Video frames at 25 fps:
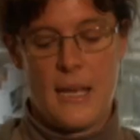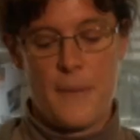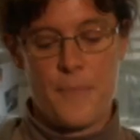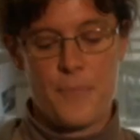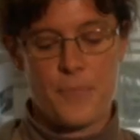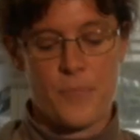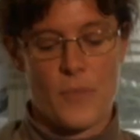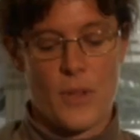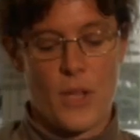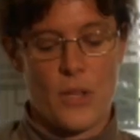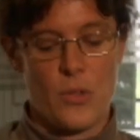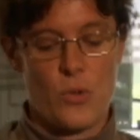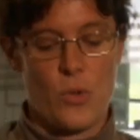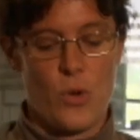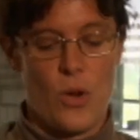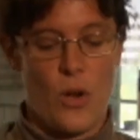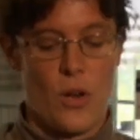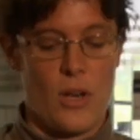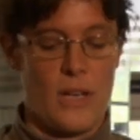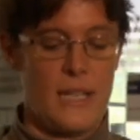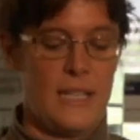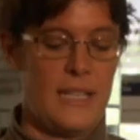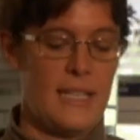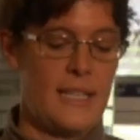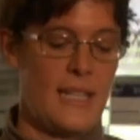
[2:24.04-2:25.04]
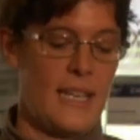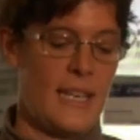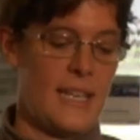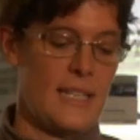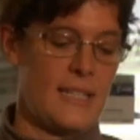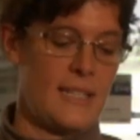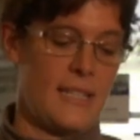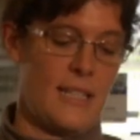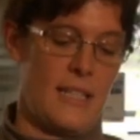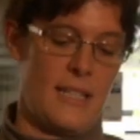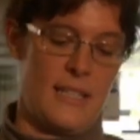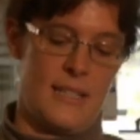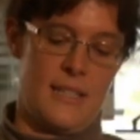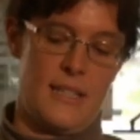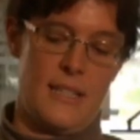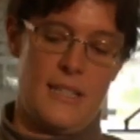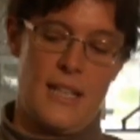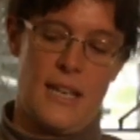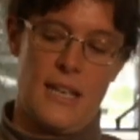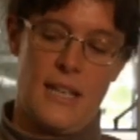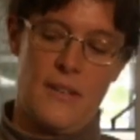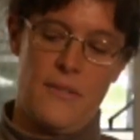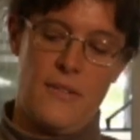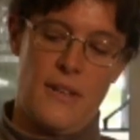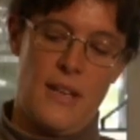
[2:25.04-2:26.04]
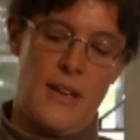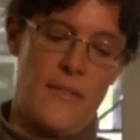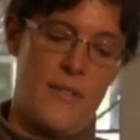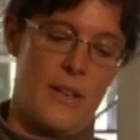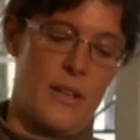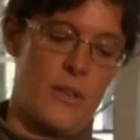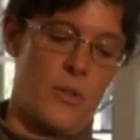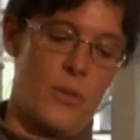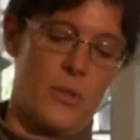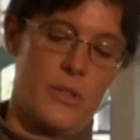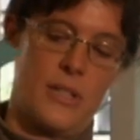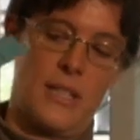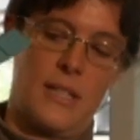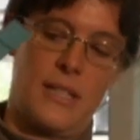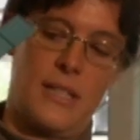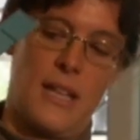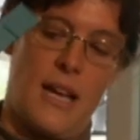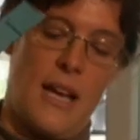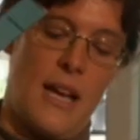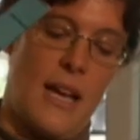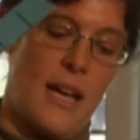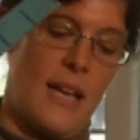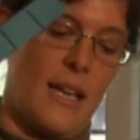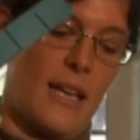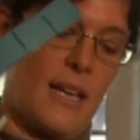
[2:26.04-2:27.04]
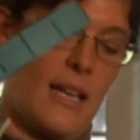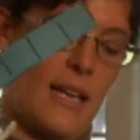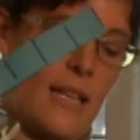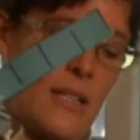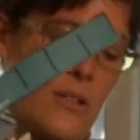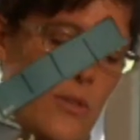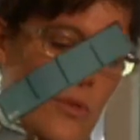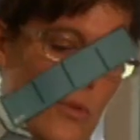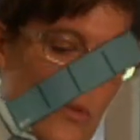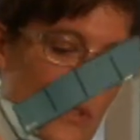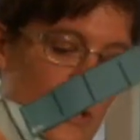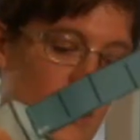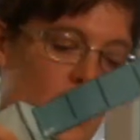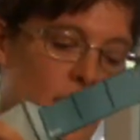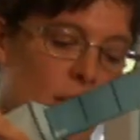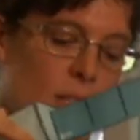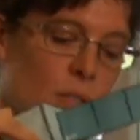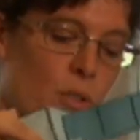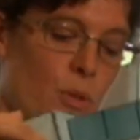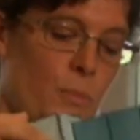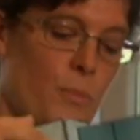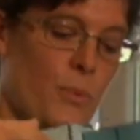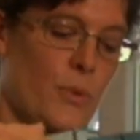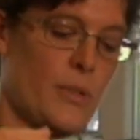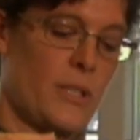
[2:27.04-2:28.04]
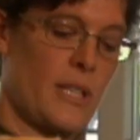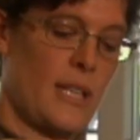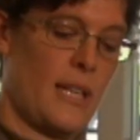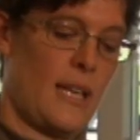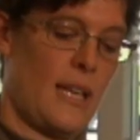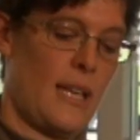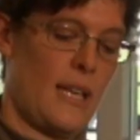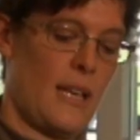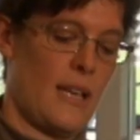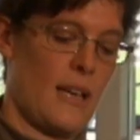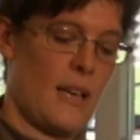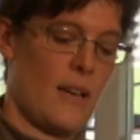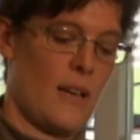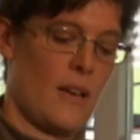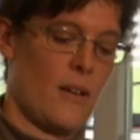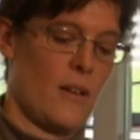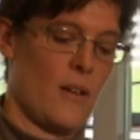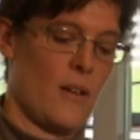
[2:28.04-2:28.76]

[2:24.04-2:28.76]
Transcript: idea is to come with Rosetta and land near these holes.